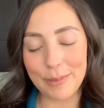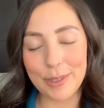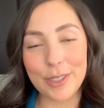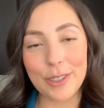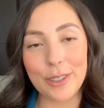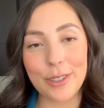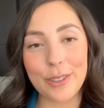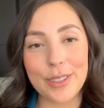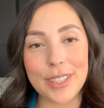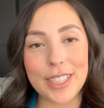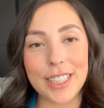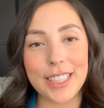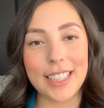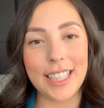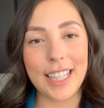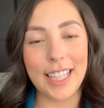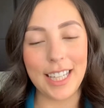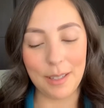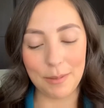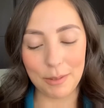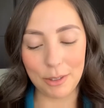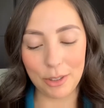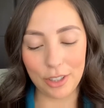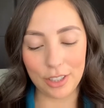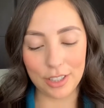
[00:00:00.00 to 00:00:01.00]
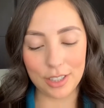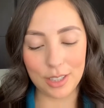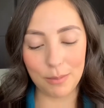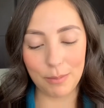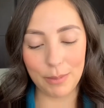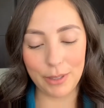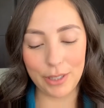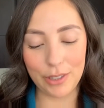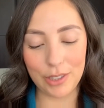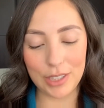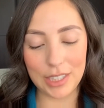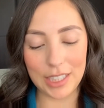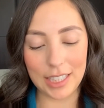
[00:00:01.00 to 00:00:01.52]
So today I'm going to be
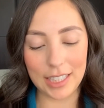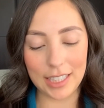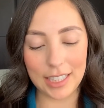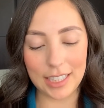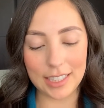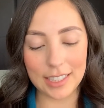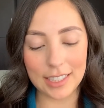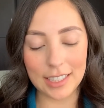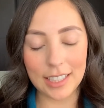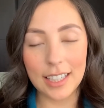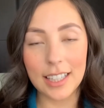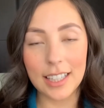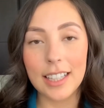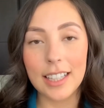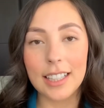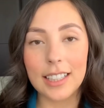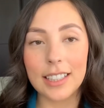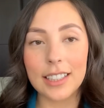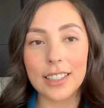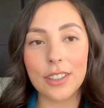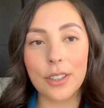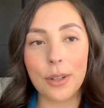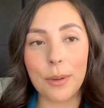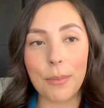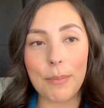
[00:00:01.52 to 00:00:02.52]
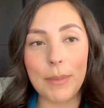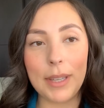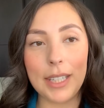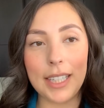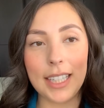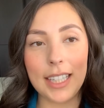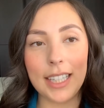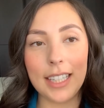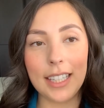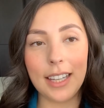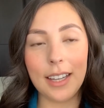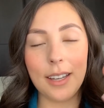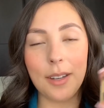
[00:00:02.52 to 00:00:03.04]
using this little
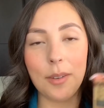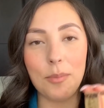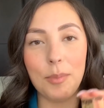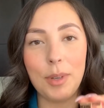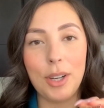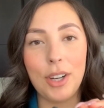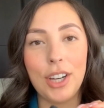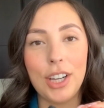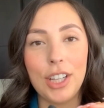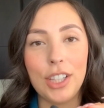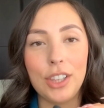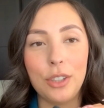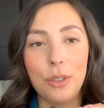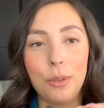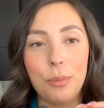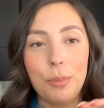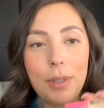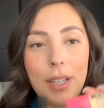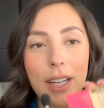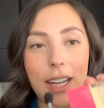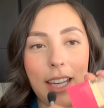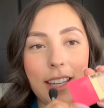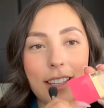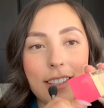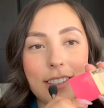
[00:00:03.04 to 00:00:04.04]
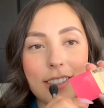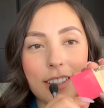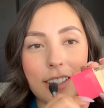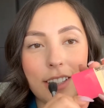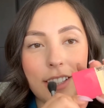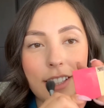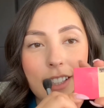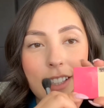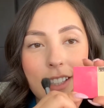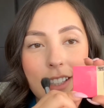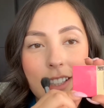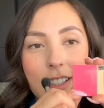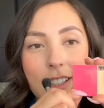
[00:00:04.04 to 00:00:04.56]
mini Mary
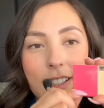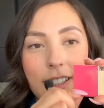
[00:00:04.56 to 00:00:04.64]
Luminizer,